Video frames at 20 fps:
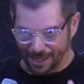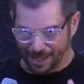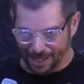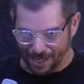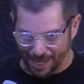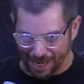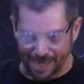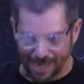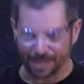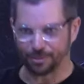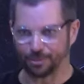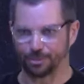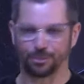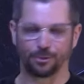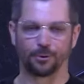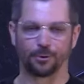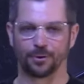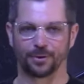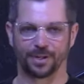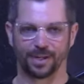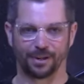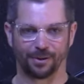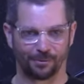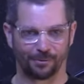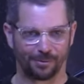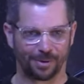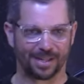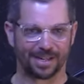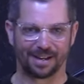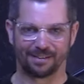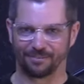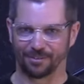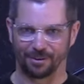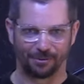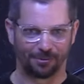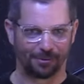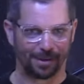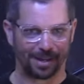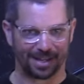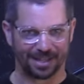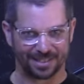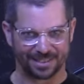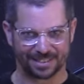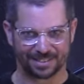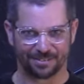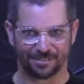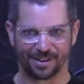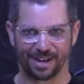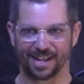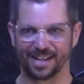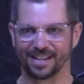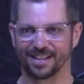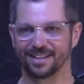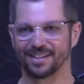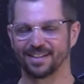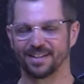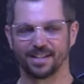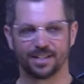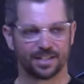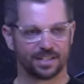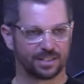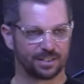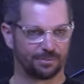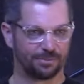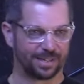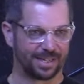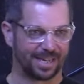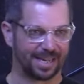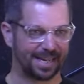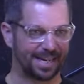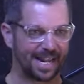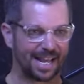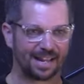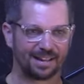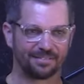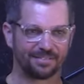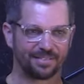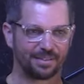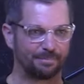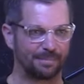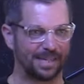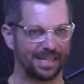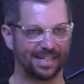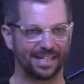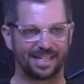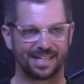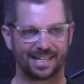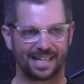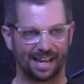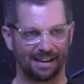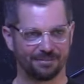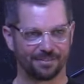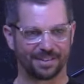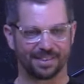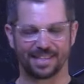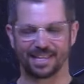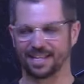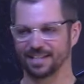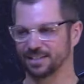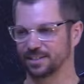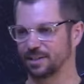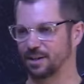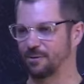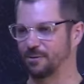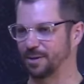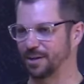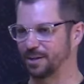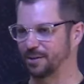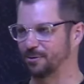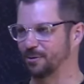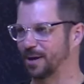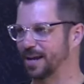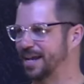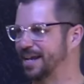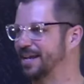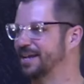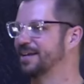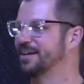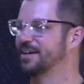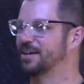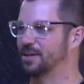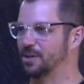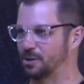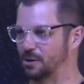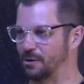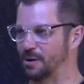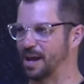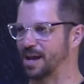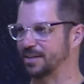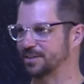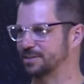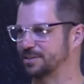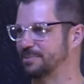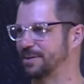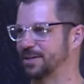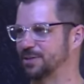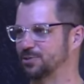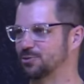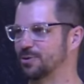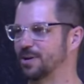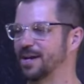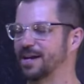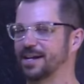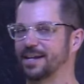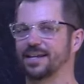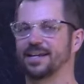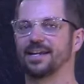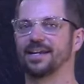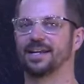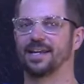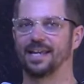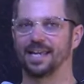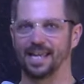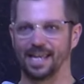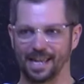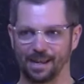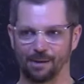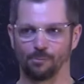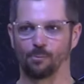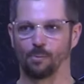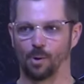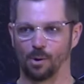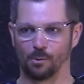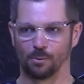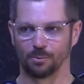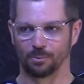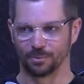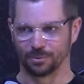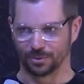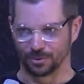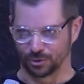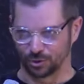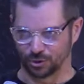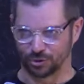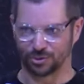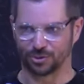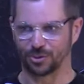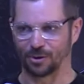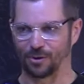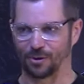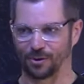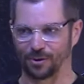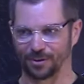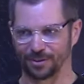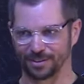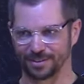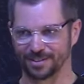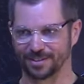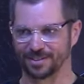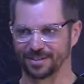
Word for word: eight thirty or whatever it was, right? So we get out of the meeting, everything's going great, go out to my truck, it won't start.